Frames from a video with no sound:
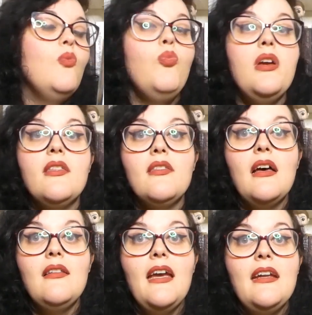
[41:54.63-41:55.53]
with
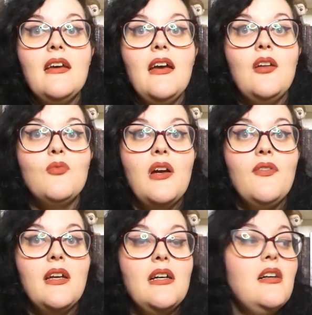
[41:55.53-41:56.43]
Elena and
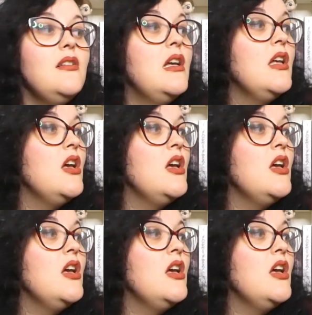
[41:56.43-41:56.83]
Raphael.